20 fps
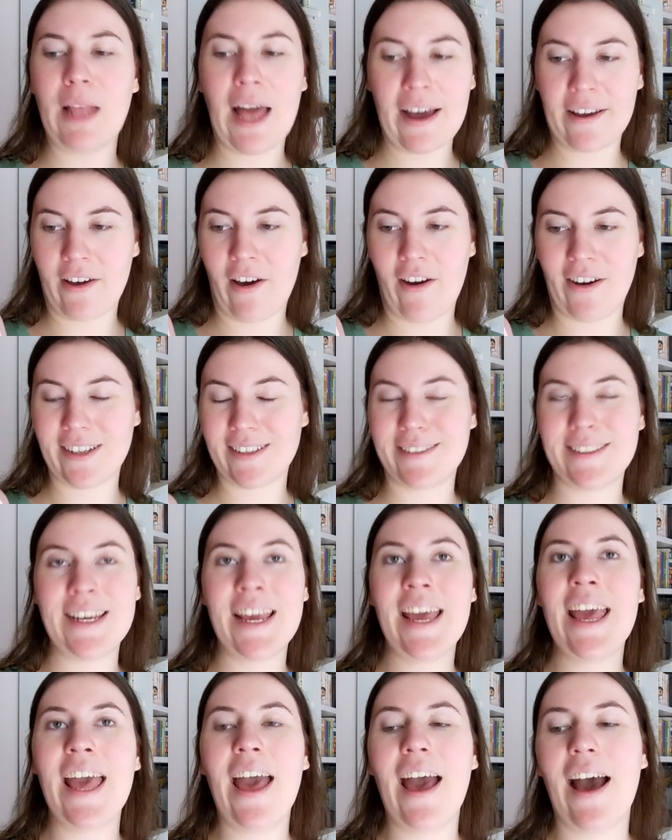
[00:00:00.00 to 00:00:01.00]
Blackheart.
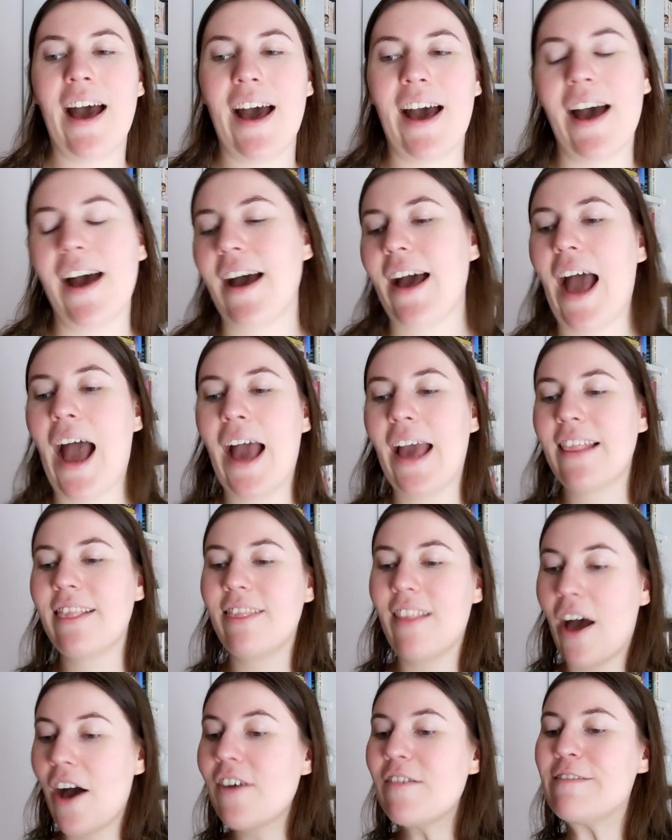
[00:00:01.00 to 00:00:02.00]
Uh, I
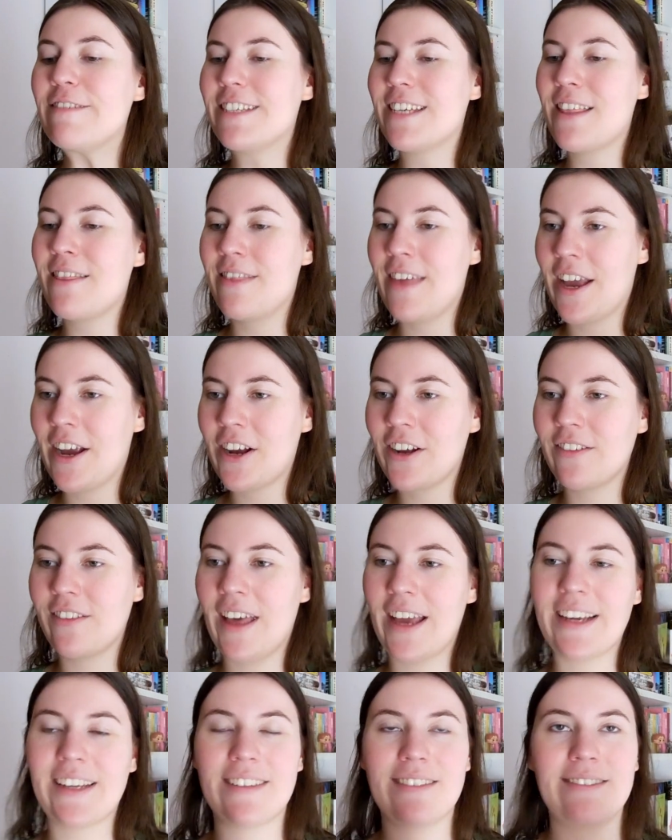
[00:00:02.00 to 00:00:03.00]
loved their
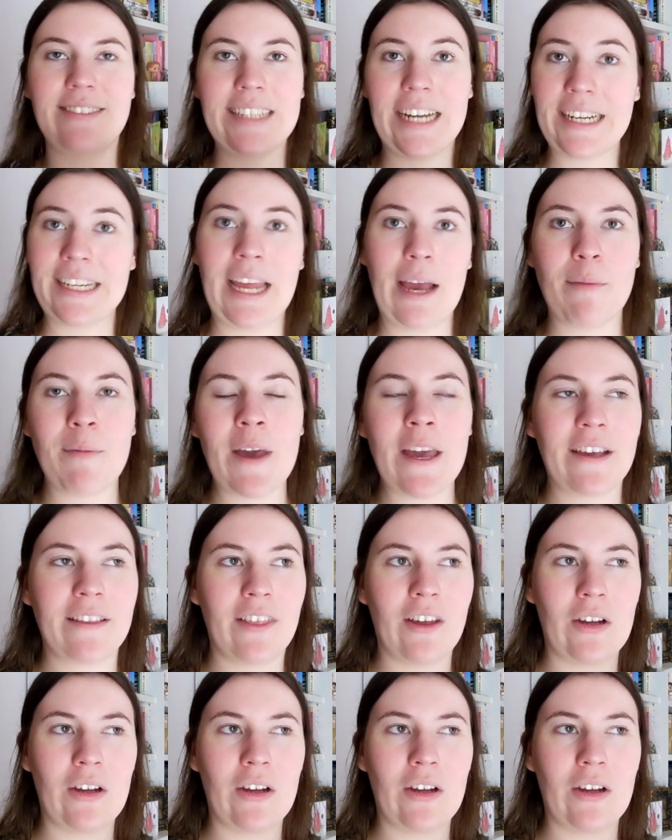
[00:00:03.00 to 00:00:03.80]
like dynamic.